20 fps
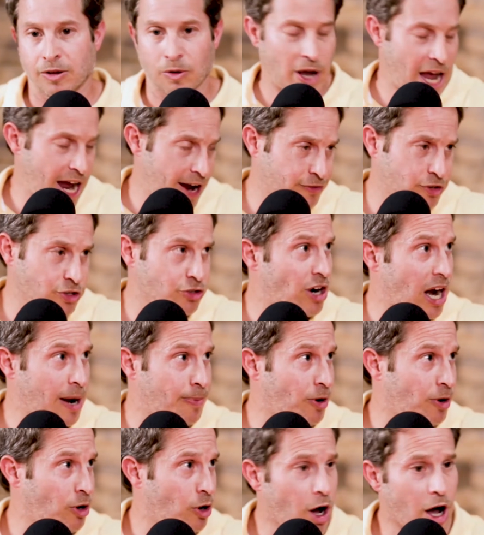After you
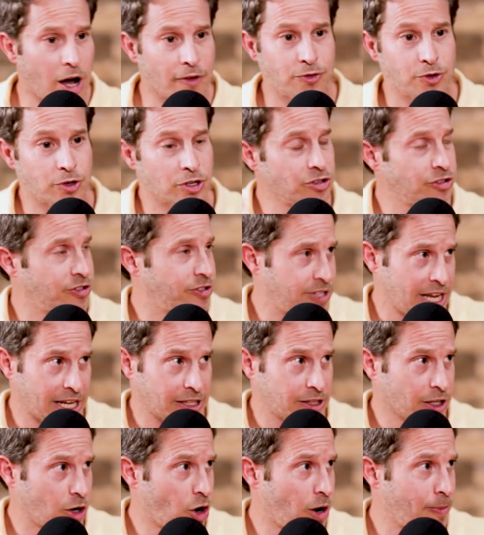drop her off, you can take
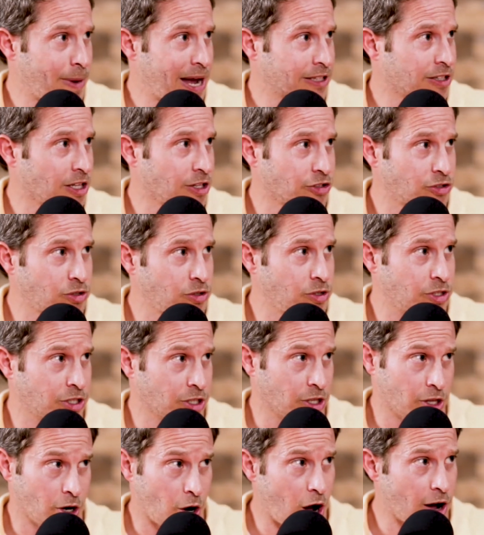the car back to
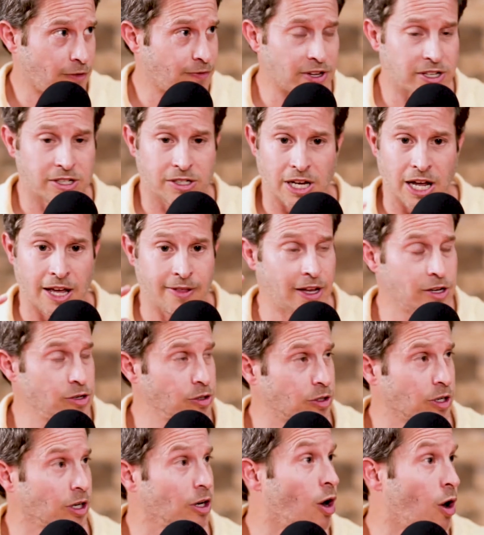the office, and then you
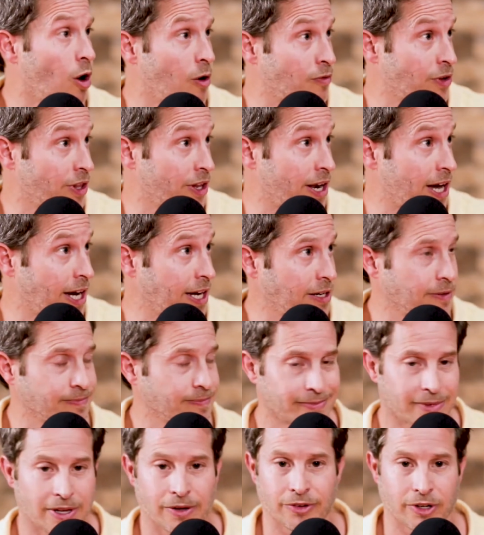could go home for the night.
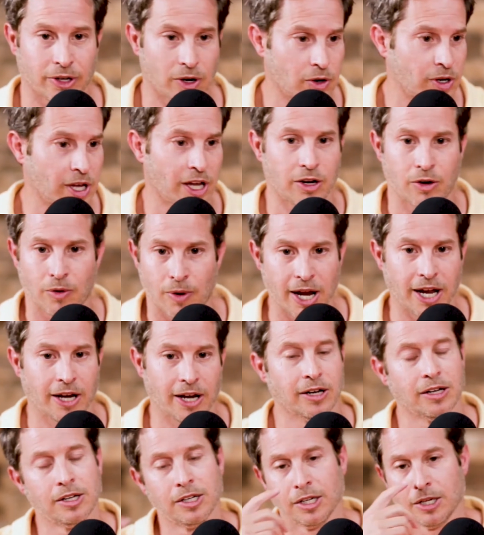I was like, okay, great.
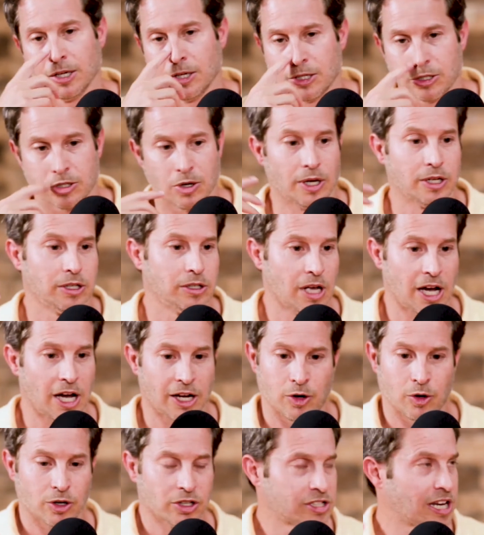So I
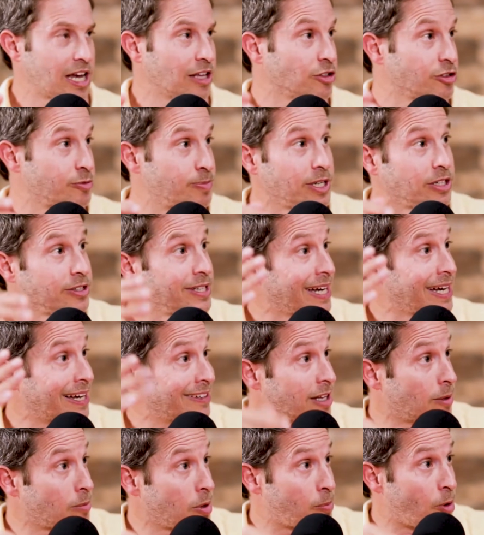go to Sandler's building. I
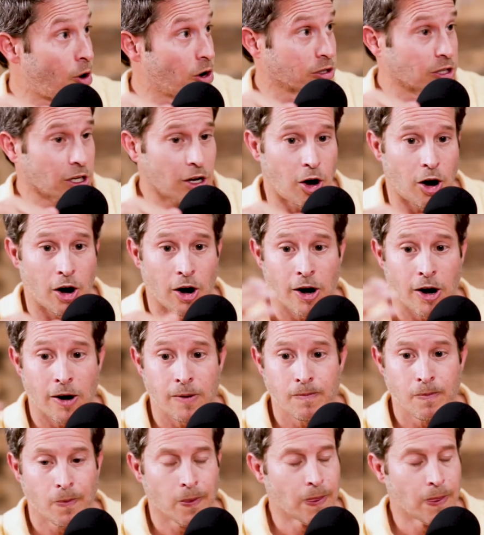double park the car.